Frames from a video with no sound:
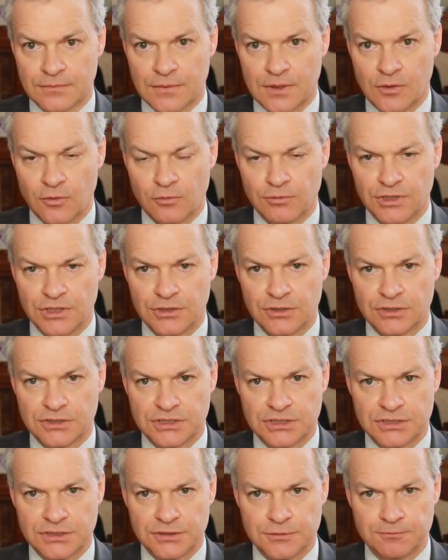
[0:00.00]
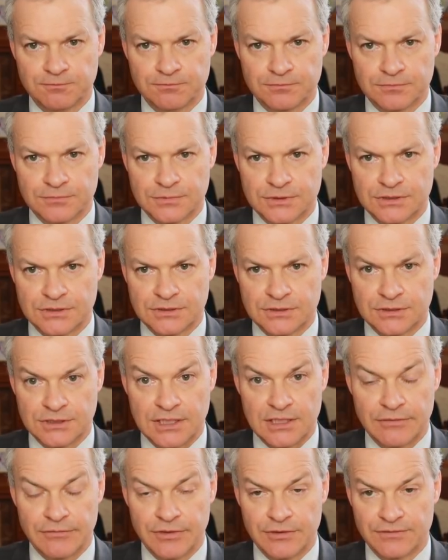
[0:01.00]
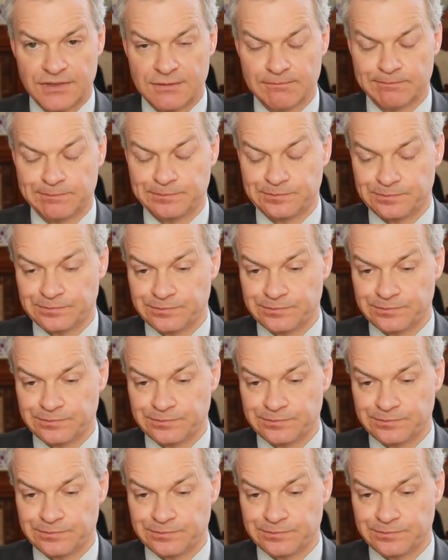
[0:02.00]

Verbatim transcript: It will be good to get rid of it,